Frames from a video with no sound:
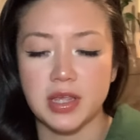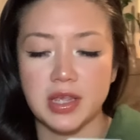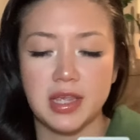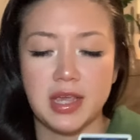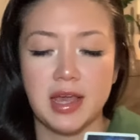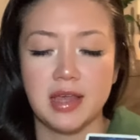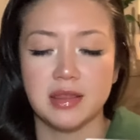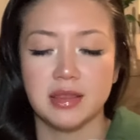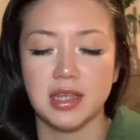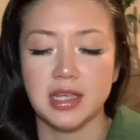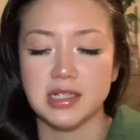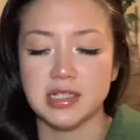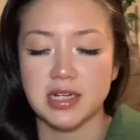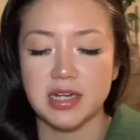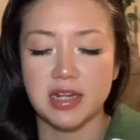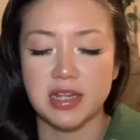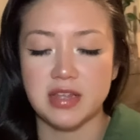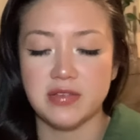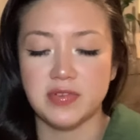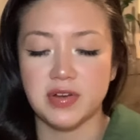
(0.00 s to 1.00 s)
yet they
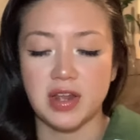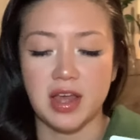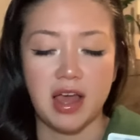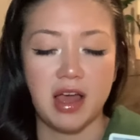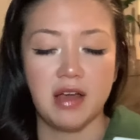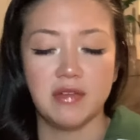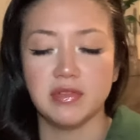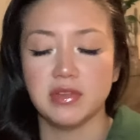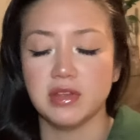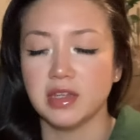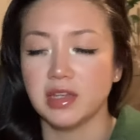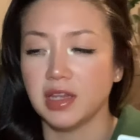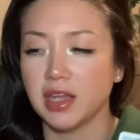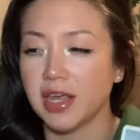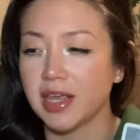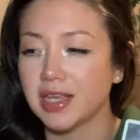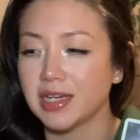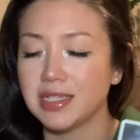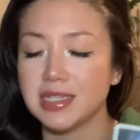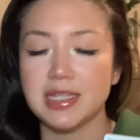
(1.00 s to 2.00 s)
didn't even have the
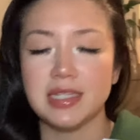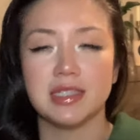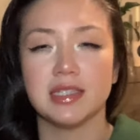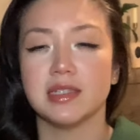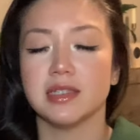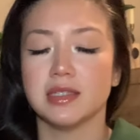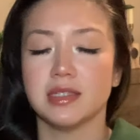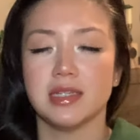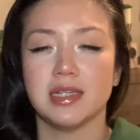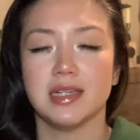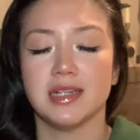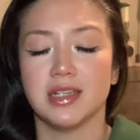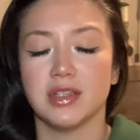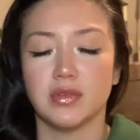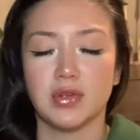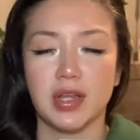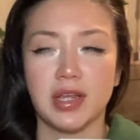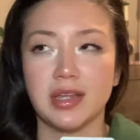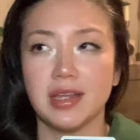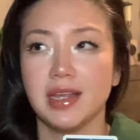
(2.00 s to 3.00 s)
like decency to
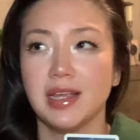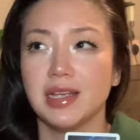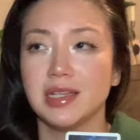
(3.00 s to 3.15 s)
like